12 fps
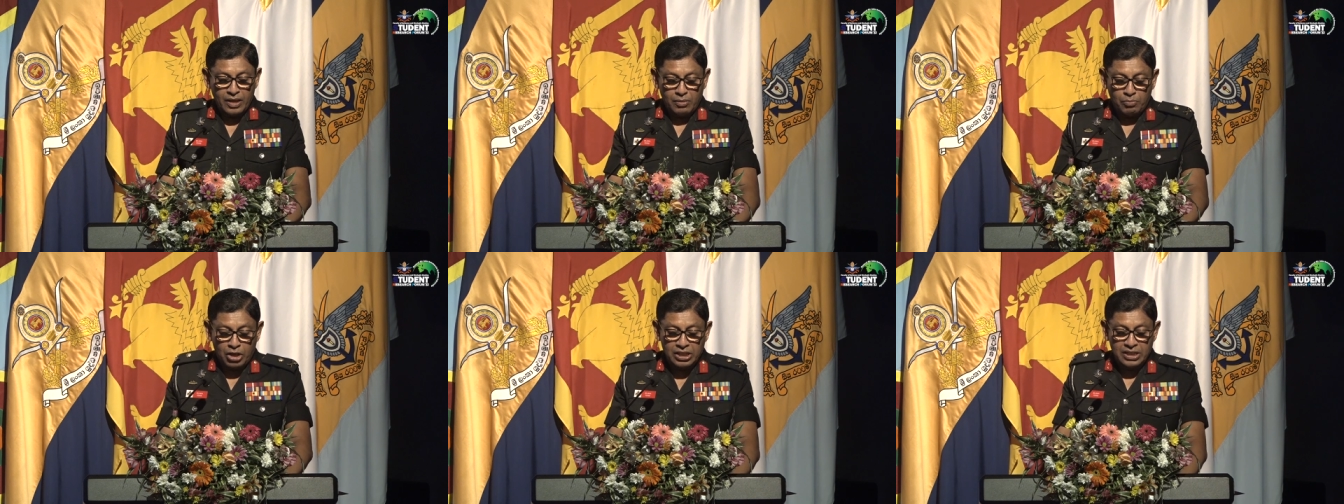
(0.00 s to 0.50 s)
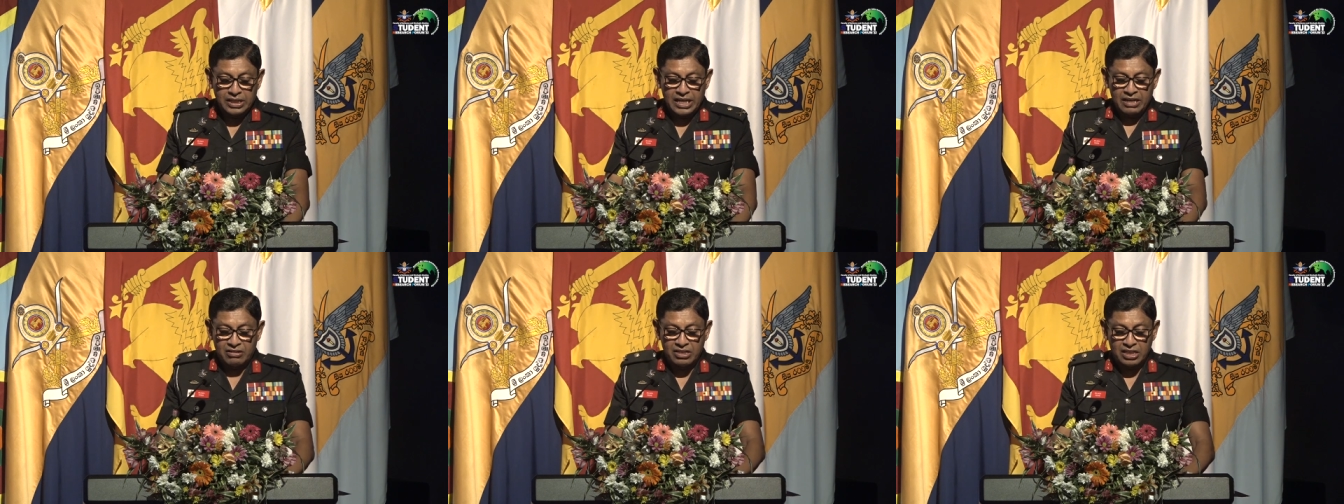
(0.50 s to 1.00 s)
Modern
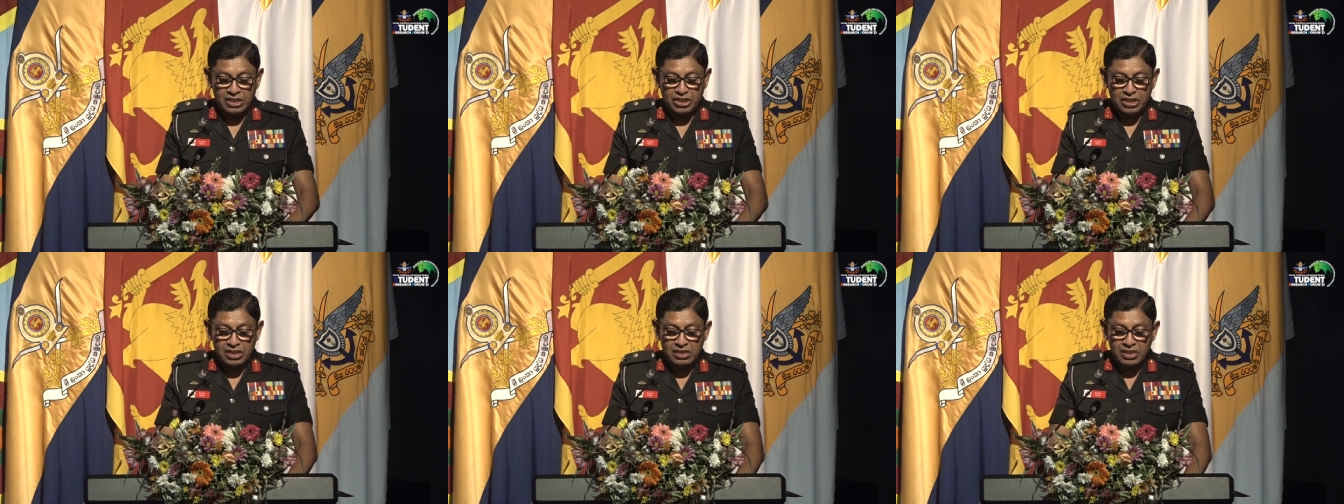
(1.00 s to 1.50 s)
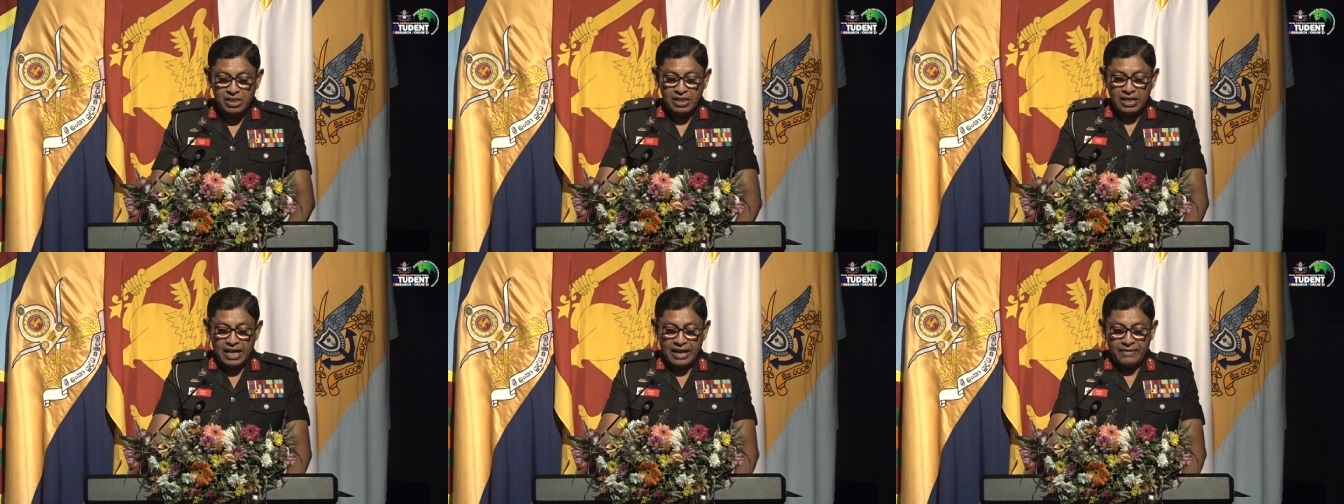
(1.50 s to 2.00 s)
day researchers
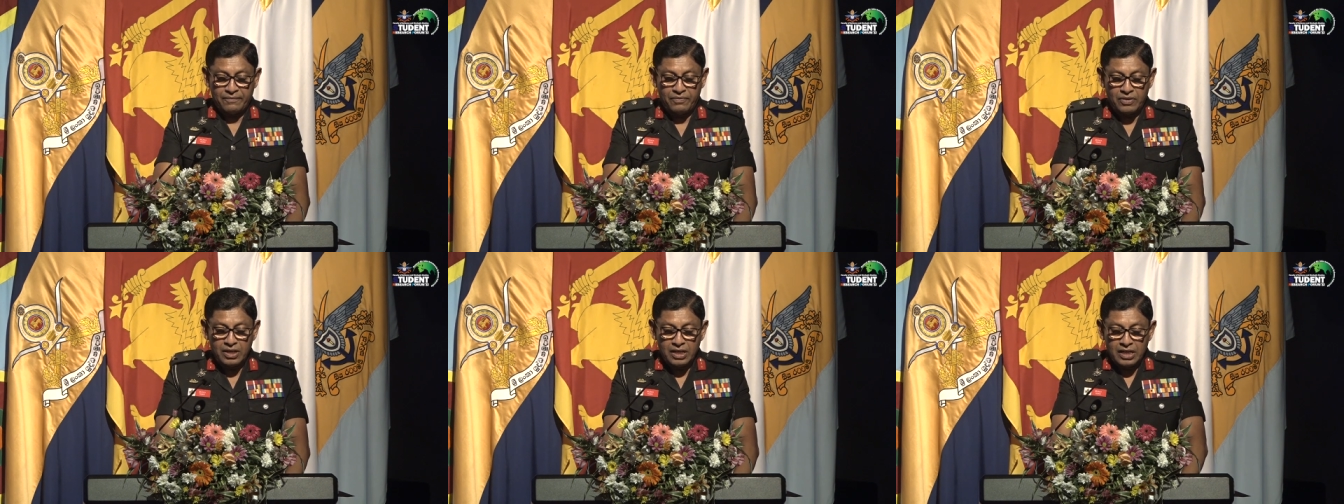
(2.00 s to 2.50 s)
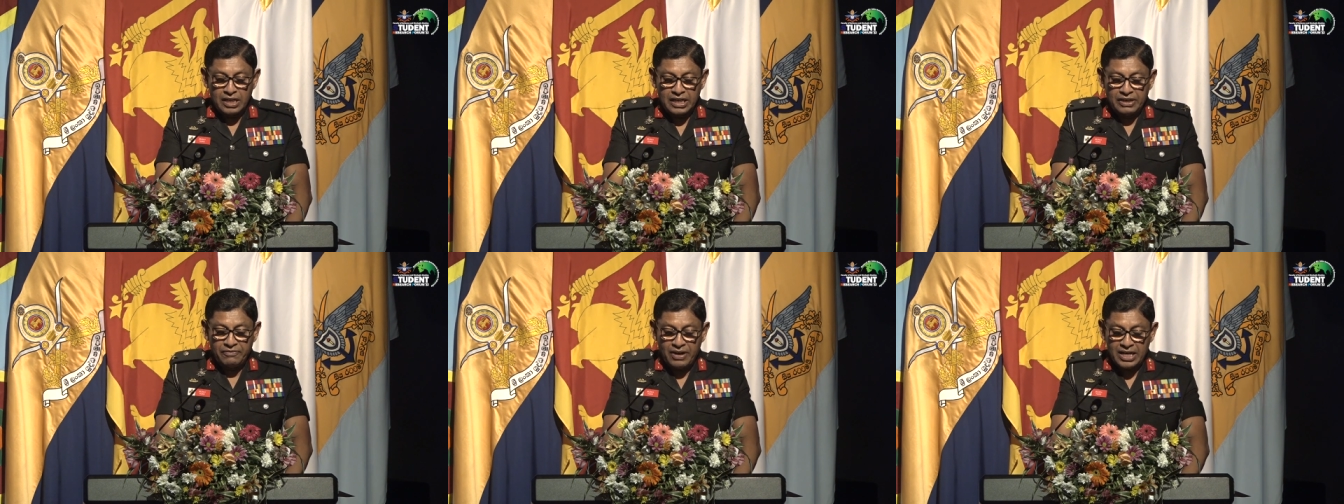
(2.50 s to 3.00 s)
have
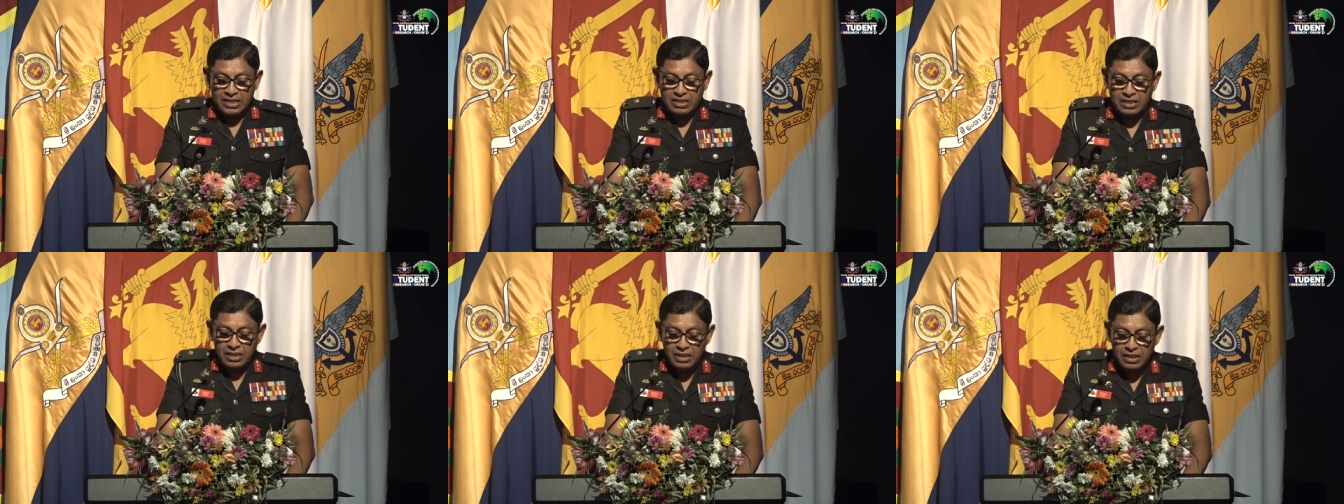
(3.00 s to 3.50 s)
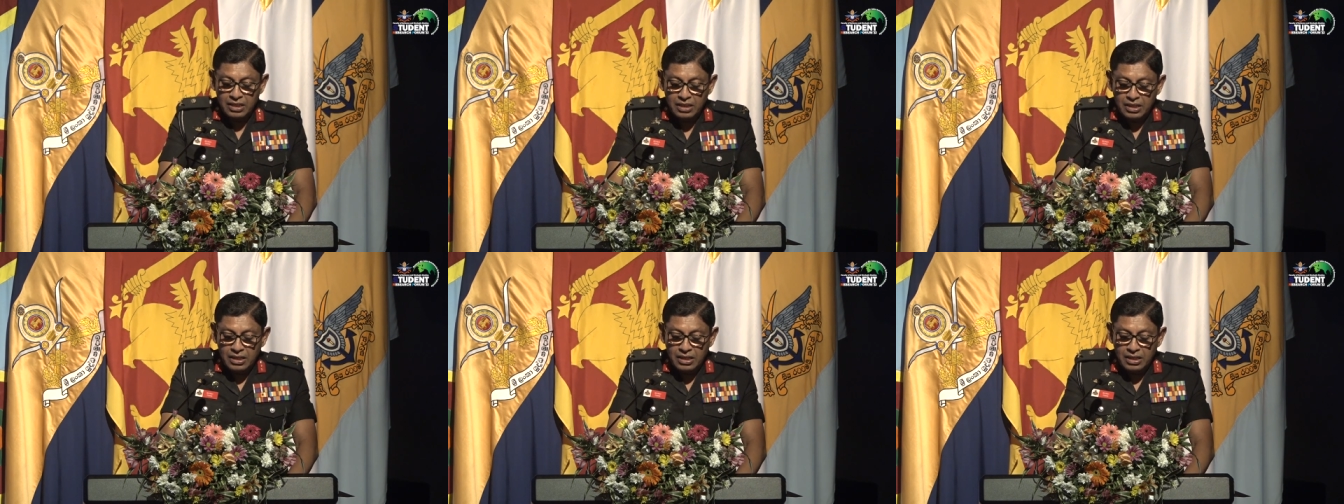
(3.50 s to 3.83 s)
devised